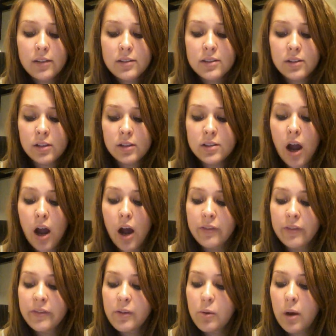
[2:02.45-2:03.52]
students off
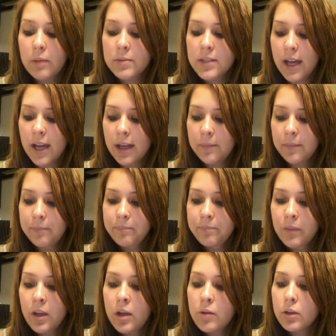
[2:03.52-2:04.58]
of a website
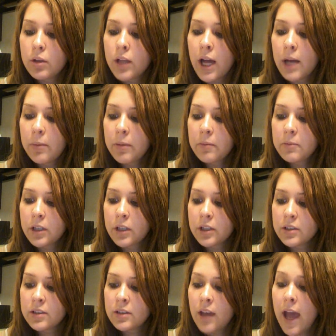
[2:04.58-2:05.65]
will help them learn
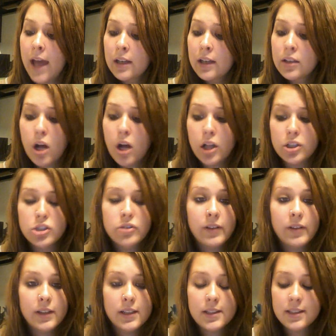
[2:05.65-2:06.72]
and acknowledge
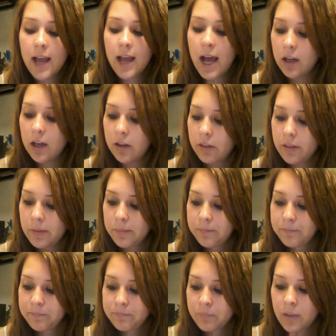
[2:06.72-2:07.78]
fitness and health.
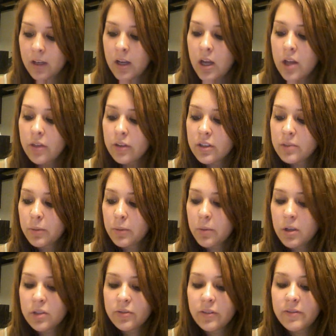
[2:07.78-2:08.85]
This
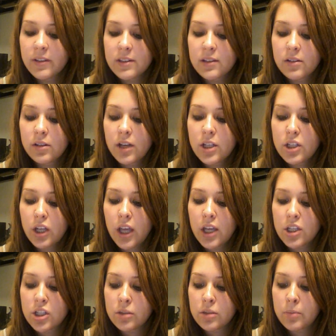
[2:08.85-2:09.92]
promotes the physical
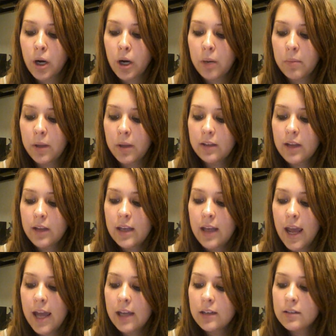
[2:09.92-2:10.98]
education department and
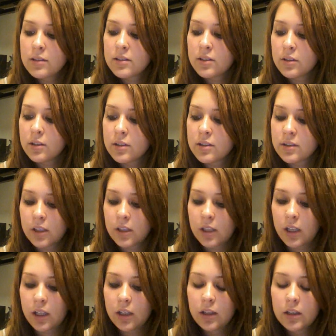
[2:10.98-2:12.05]
aid in students'
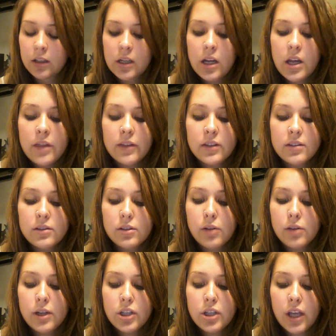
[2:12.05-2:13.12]
learning. This new
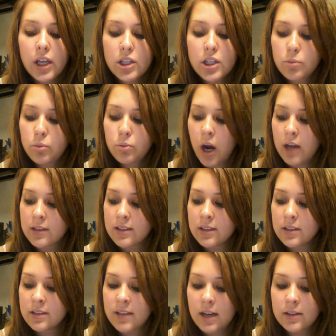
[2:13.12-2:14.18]
education
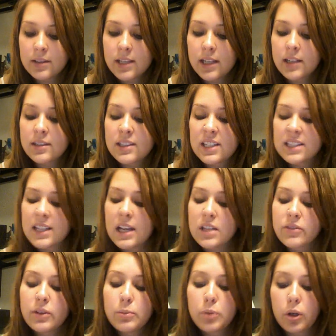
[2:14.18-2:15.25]
process sounds like a
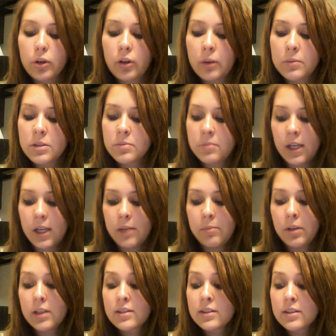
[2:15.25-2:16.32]
successful program to me
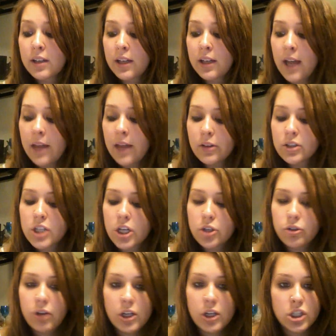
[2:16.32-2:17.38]
because looking at their
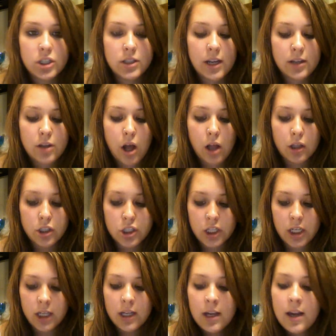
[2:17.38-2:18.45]
generation
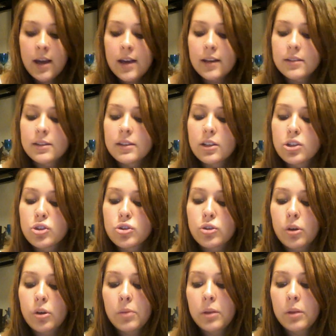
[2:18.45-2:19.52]
technology is an
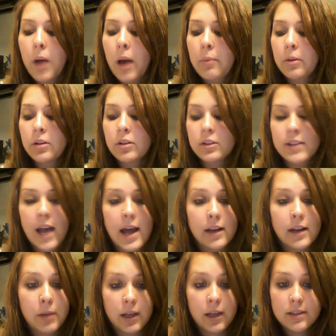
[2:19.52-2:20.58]
extremely popular
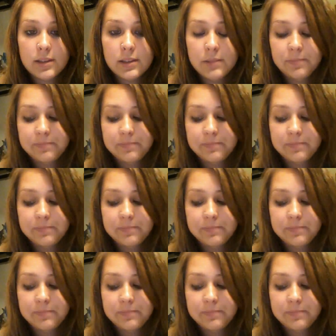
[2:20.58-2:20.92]
database.